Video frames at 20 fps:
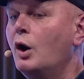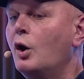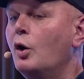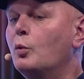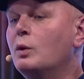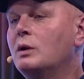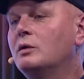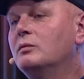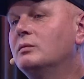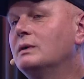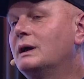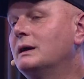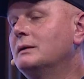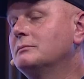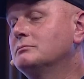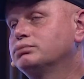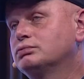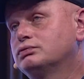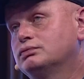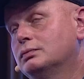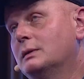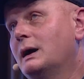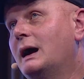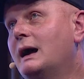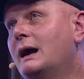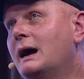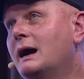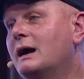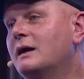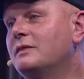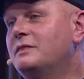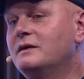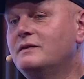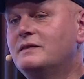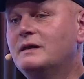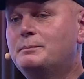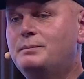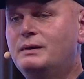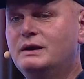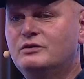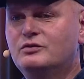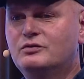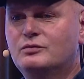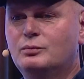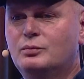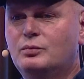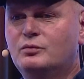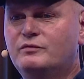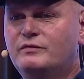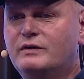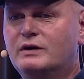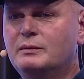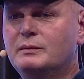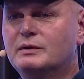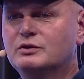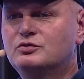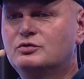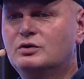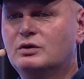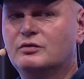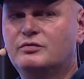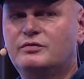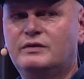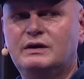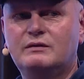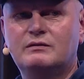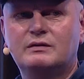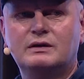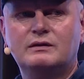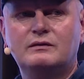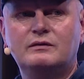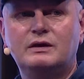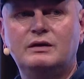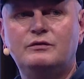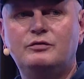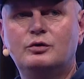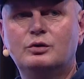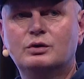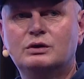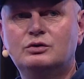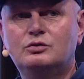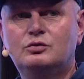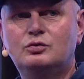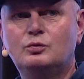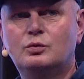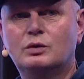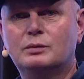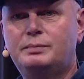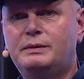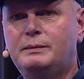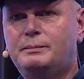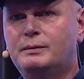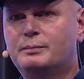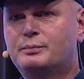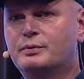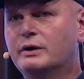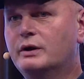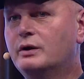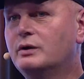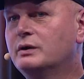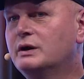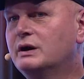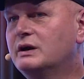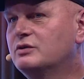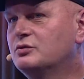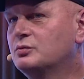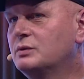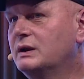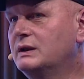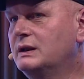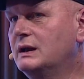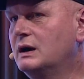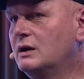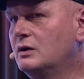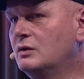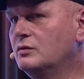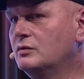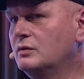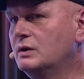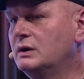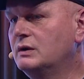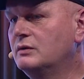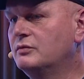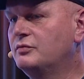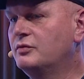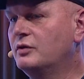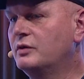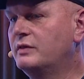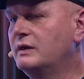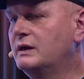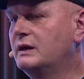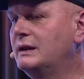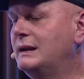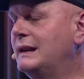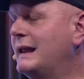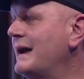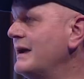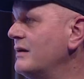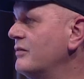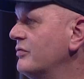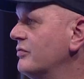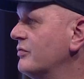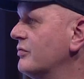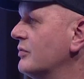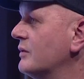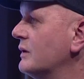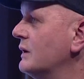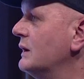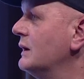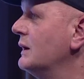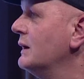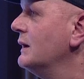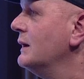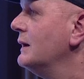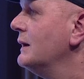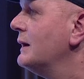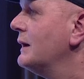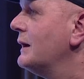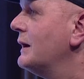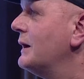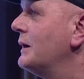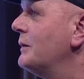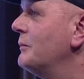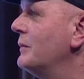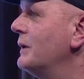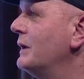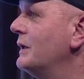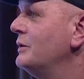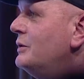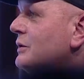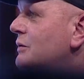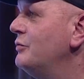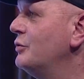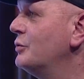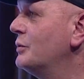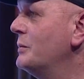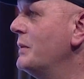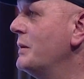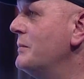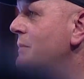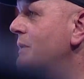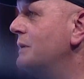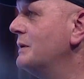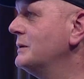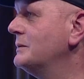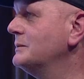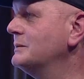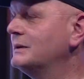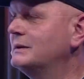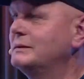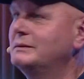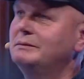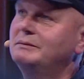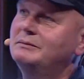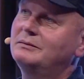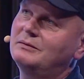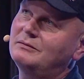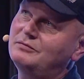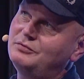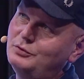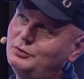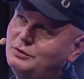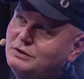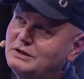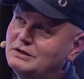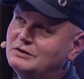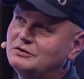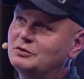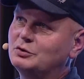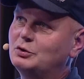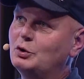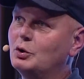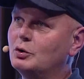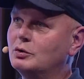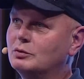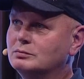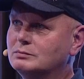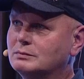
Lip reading: Well, I think that plays very much to our favor. If you look into what people prioritize right now for their life, and if you remember a few years ago,